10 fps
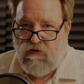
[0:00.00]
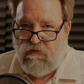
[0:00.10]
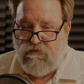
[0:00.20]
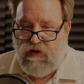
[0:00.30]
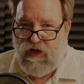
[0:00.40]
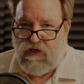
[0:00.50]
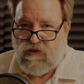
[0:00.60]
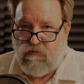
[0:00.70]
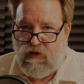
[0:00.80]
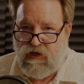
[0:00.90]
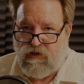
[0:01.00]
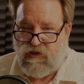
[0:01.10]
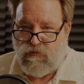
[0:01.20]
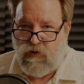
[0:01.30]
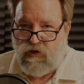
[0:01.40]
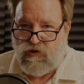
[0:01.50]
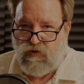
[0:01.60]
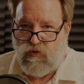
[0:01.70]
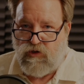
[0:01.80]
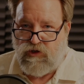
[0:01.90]
facts about this
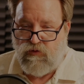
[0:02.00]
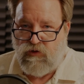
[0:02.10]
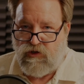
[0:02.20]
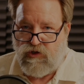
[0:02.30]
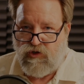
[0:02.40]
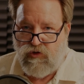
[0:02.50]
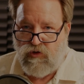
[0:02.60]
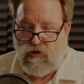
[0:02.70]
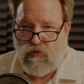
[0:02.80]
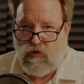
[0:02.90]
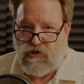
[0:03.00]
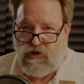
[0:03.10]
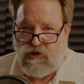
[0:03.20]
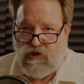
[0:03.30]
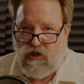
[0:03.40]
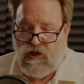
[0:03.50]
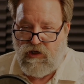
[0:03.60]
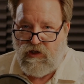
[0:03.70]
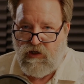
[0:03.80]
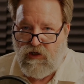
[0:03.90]
person, where she went to school and what she
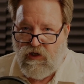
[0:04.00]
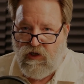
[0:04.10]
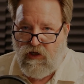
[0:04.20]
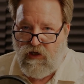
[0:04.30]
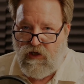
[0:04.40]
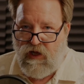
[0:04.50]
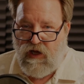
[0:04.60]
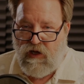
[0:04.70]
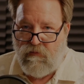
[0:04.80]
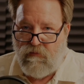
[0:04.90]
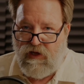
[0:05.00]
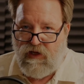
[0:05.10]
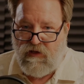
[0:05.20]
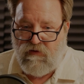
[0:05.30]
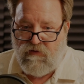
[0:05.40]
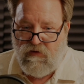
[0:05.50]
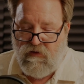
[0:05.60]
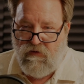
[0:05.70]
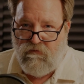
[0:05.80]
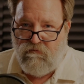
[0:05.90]
studied, now I'm making
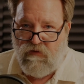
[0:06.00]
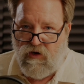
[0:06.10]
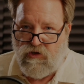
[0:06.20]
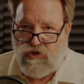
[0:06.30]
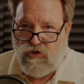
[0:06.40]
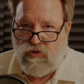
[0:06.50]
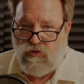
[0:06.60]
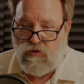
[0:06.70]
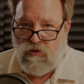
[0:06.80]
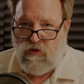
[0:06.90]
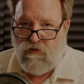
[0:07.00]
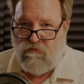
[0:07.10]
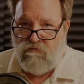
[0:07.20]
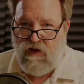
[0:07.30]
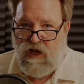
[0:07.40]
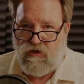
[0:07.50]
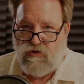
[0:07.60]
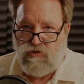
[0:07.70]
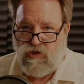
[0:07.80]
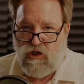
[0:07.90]
virtue
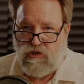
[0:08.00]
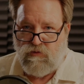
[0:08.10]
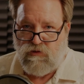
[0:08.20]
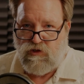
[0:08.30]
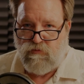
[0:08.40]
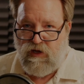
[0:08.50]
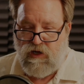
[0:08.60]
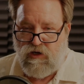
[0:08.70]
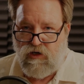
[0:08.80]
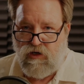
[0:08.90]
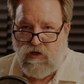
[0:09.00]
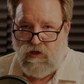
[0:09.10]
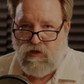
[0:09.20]
value judgments about her.